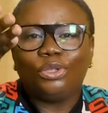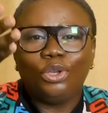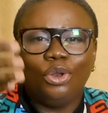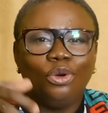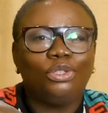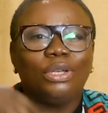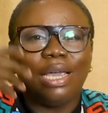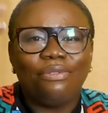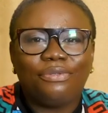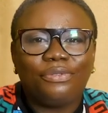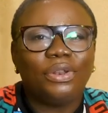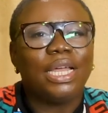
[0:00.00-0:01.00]
to
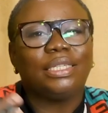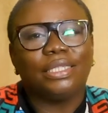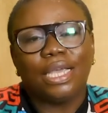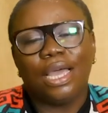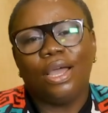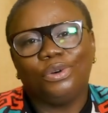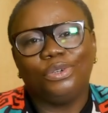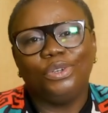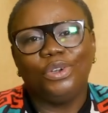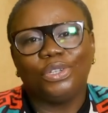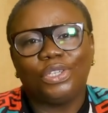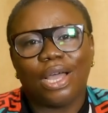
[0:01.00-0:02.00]
inflict on
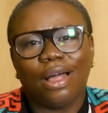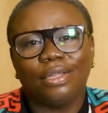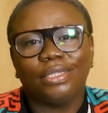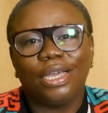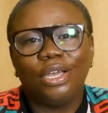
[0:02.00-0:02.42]
your child.